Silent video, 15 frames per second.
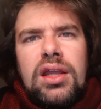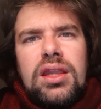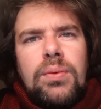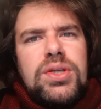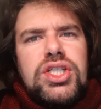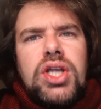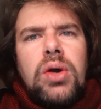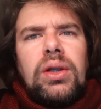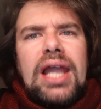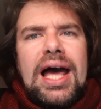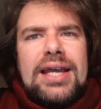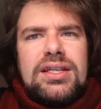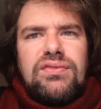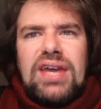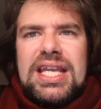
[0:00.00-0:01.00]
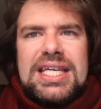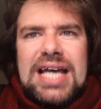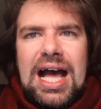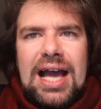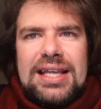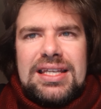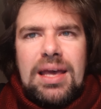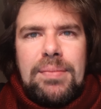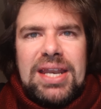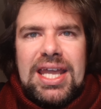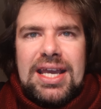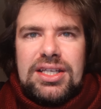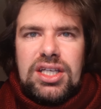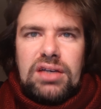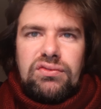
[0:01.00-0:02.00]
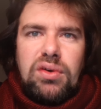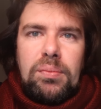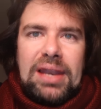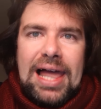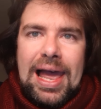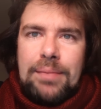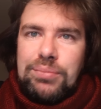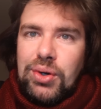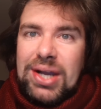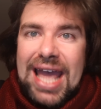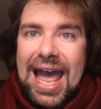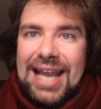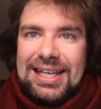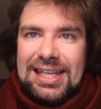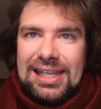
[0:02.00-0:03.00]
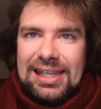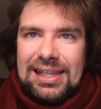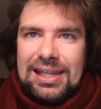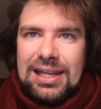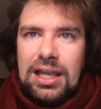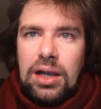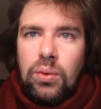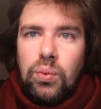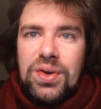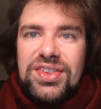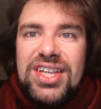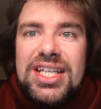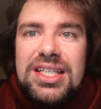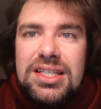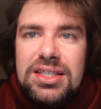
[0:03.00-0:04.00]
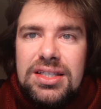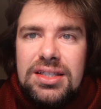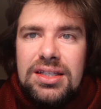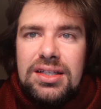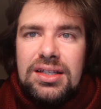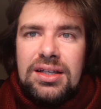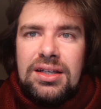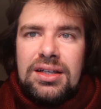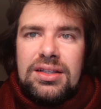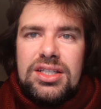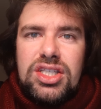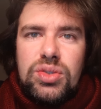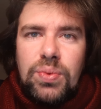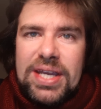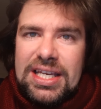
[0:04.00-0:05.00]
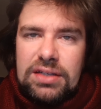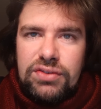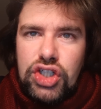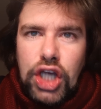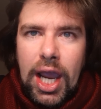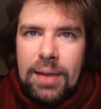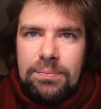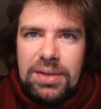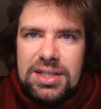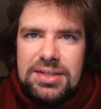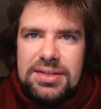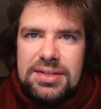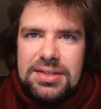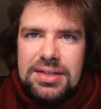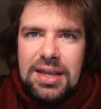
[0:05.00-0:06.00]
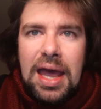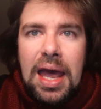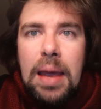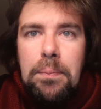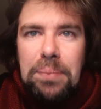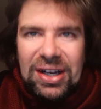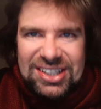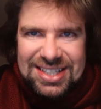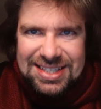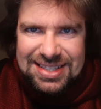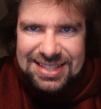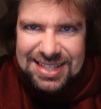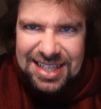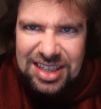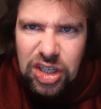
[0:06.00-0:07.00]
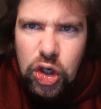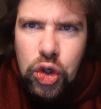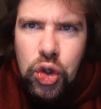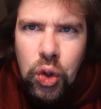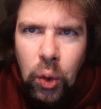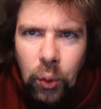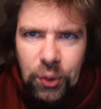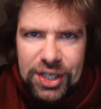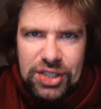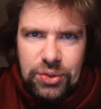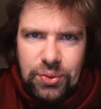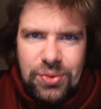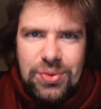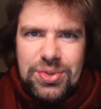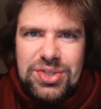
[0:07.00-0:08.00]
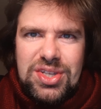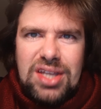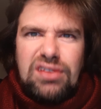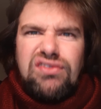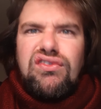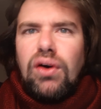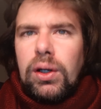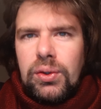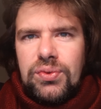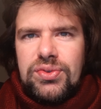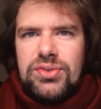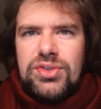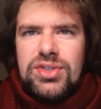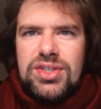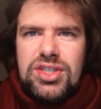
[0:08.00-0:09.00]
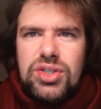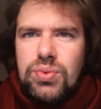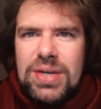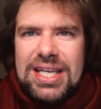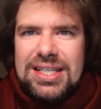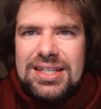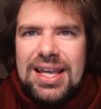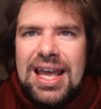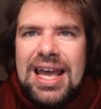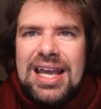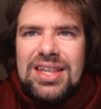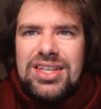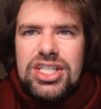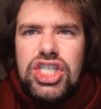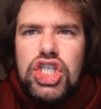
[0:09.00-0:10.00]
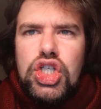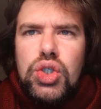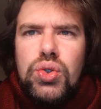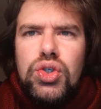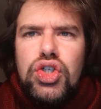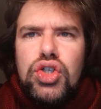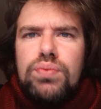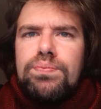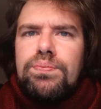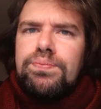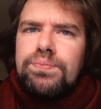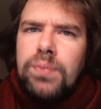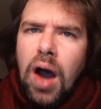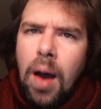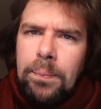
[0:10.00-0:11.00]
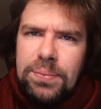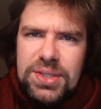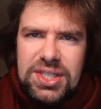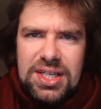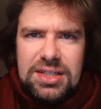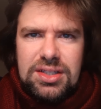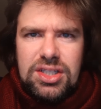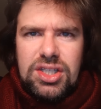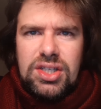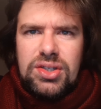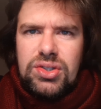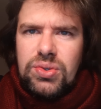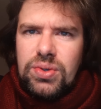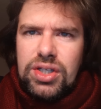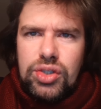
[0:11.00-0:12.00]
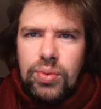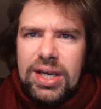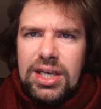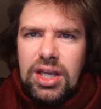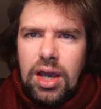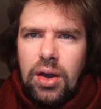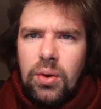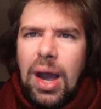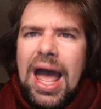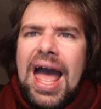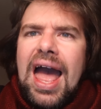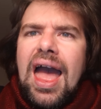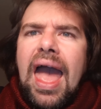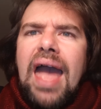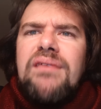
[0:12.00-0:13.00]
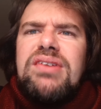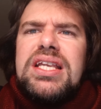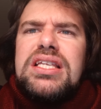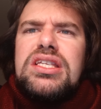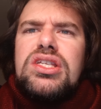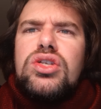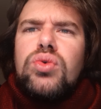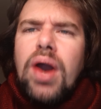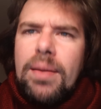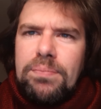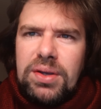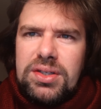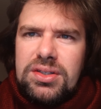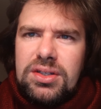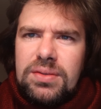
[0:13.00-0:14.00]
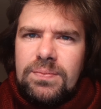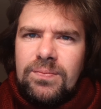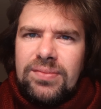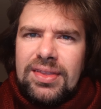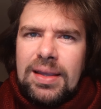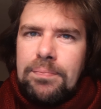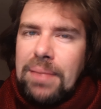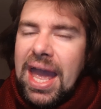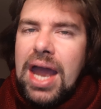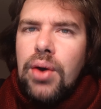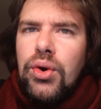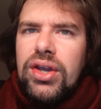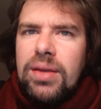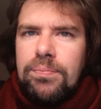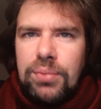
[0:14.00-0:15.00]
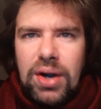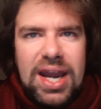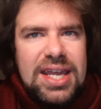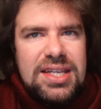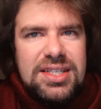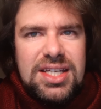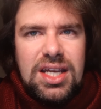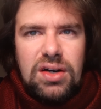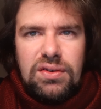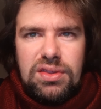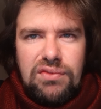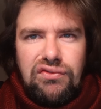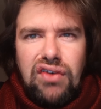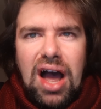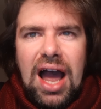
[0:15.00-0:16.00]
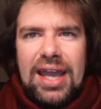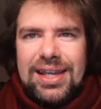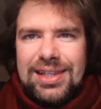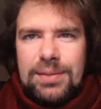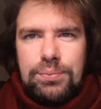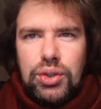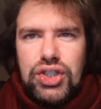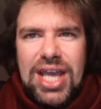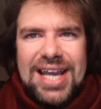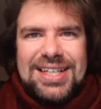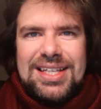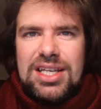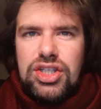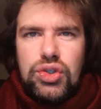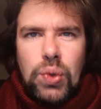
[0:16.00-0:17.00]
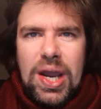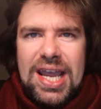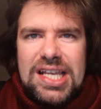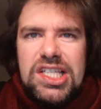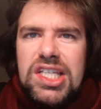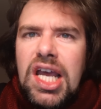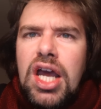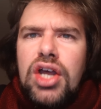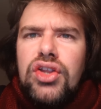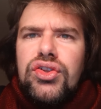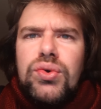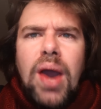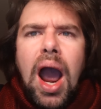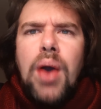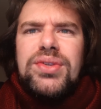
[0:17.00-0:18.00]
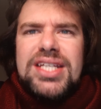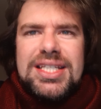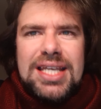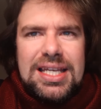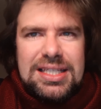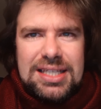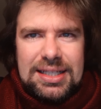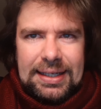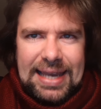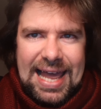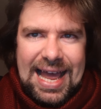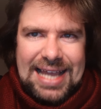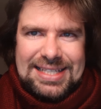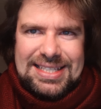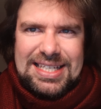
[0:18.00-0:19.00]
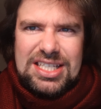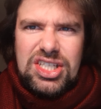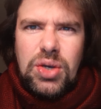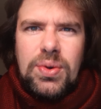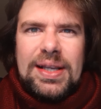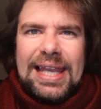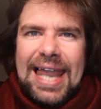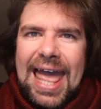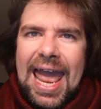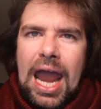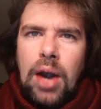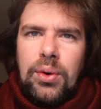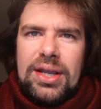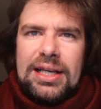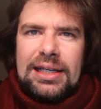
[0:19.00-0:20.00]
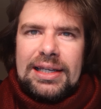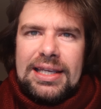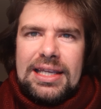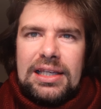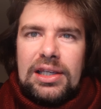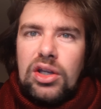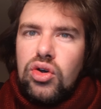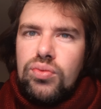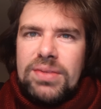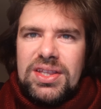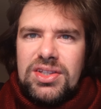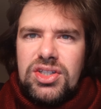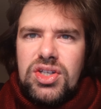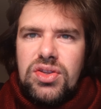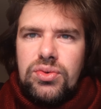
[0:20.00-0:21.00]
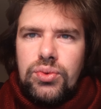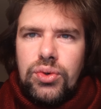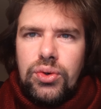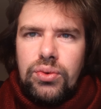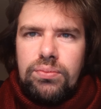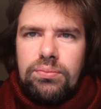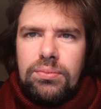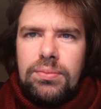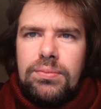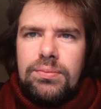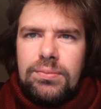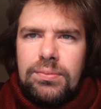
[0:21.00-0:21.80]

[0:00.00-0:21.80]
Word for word: There was no light of any kind emanating from lamp or candle, within the suite of chambers, but in the corridors that followed the suite, there stood opposite to each window a heavy tripod bearing a brazier of the fire that protected its rays throughout the tinted glass and so glaringly illumined the room.